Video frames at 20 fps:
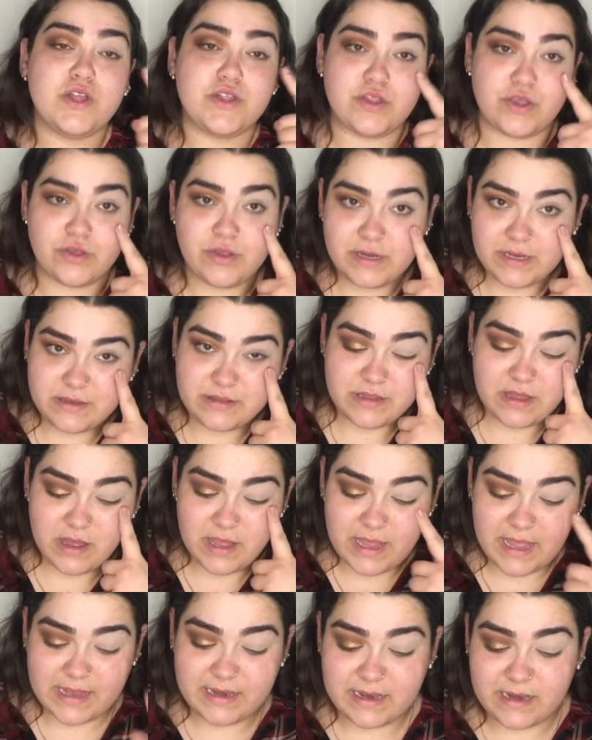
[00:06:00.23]
do this
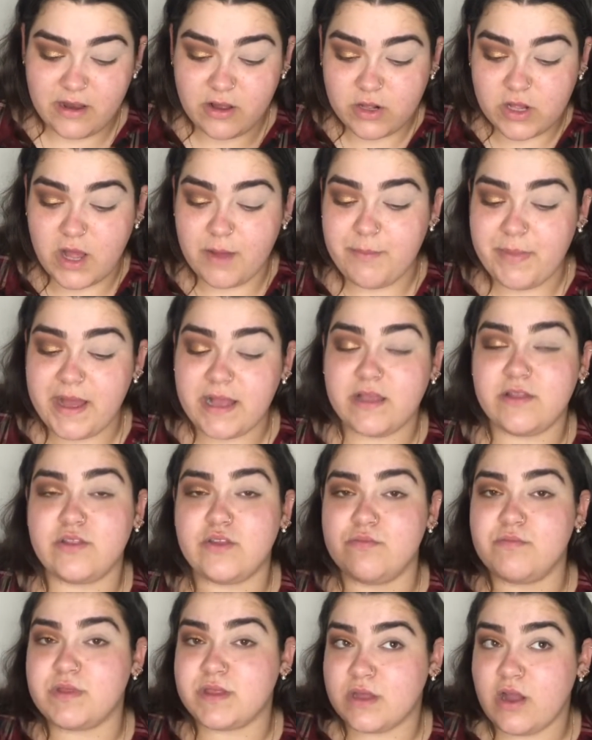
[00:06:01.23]
eye and then I'll come back and
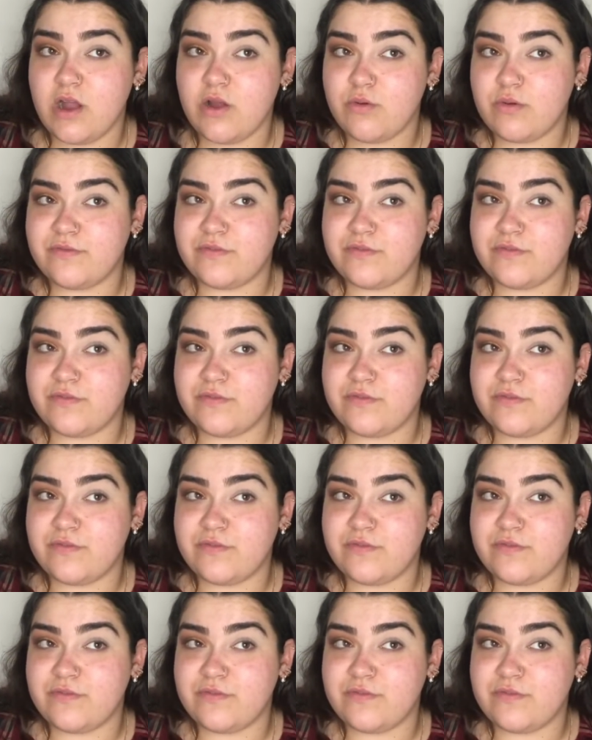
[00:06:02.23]
do mascara